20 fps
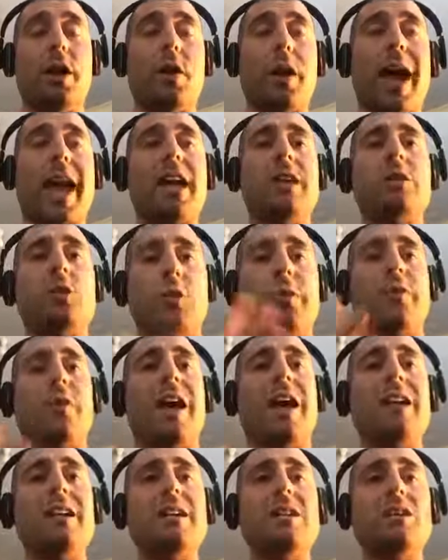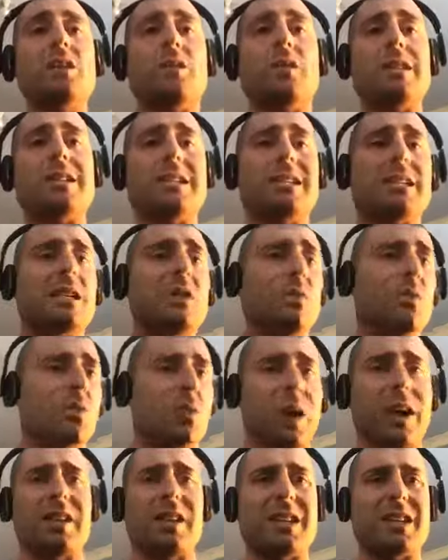And look, fun is obviously
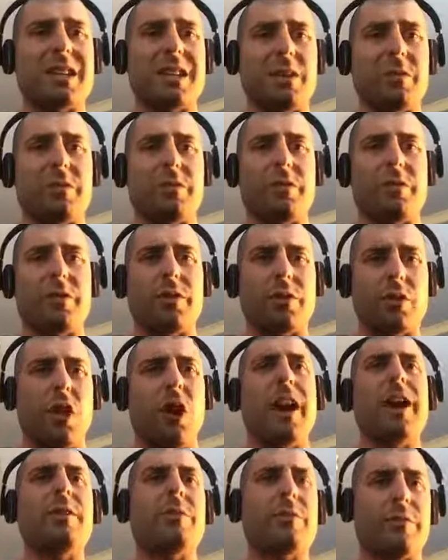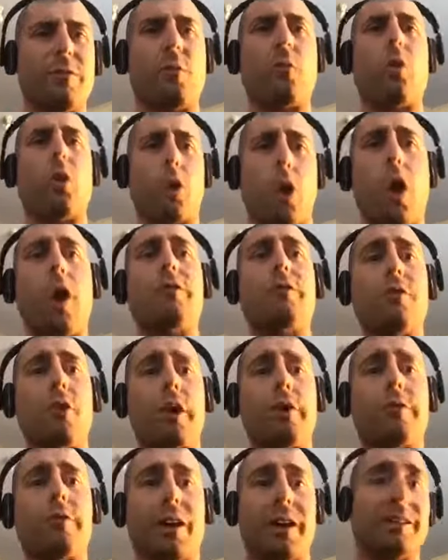relative, right? What I
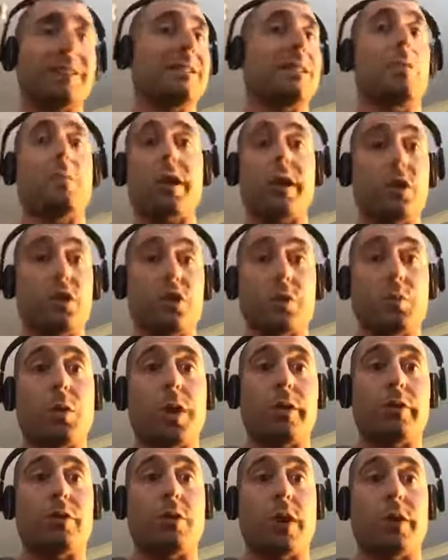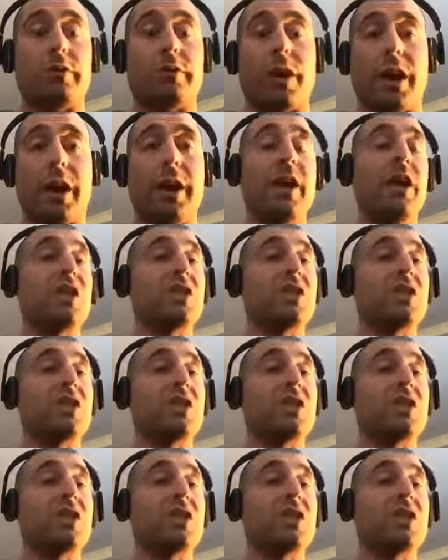find fun, someone else might find fun.